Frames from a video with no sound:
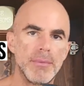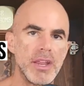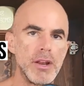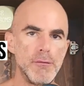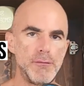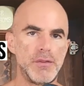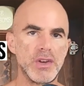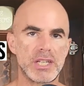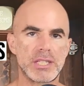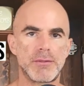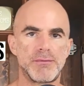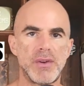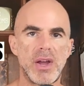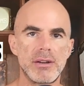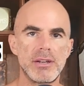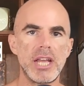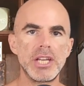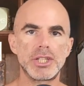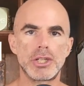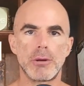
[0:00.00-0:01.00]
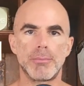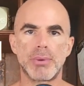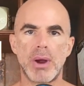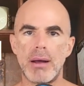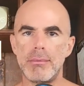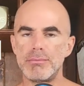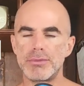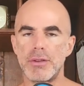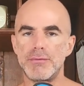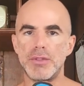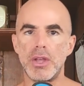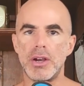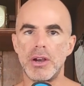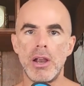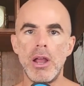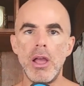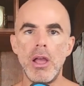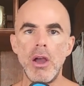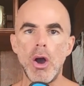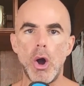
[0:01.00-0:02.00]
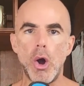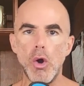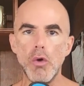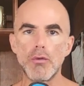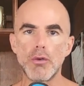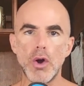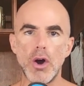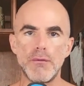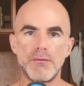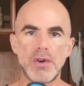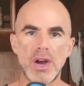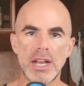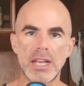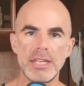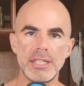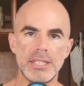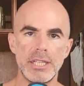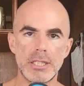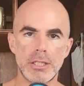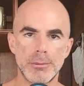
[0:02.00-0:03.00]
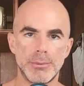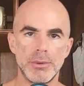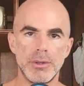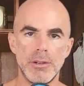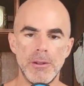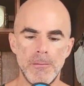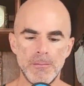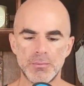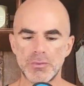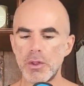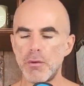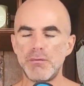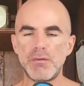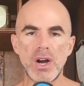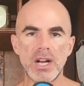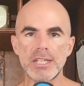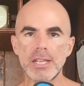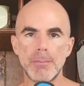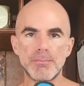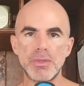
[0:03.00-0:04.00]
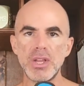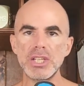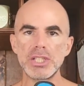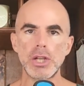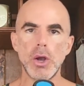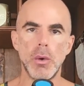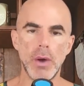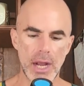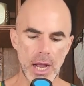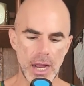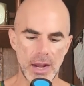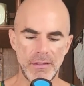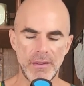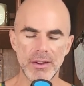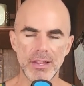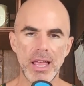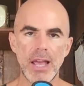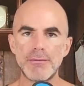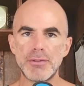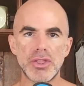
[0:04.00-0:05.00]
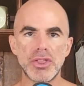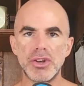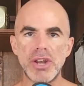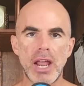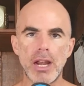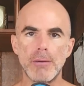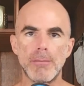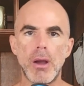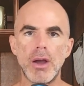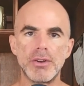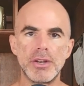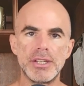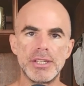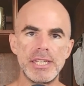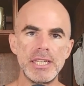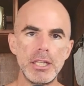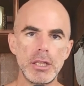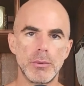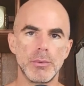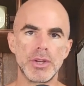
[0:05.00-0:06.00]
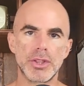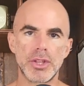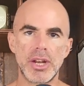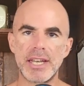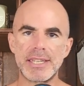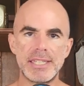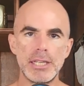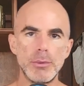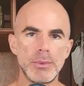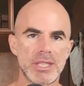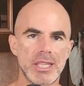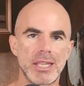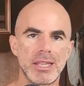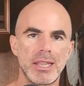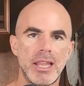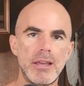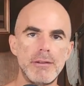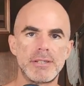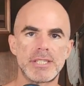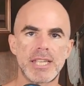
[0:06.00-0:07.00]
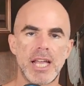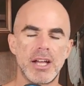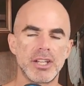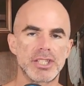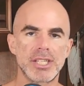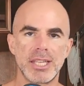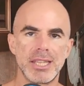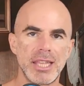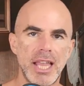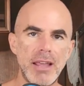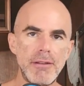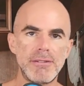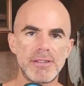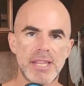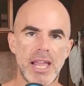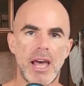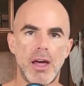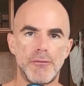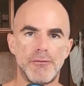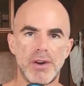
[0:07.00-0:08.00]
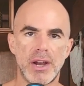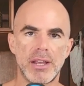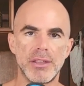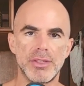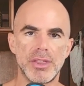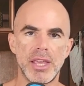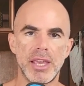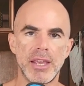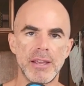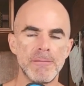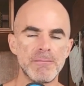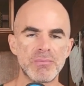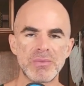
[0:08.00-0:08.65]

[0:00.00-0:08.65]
They didn't fix the foundational problems of their overall fucking discipline. The fucked up things going on in their life that they're not dealing with. They're not dealing with the lifestyle. It's a lifestyle fucking thing.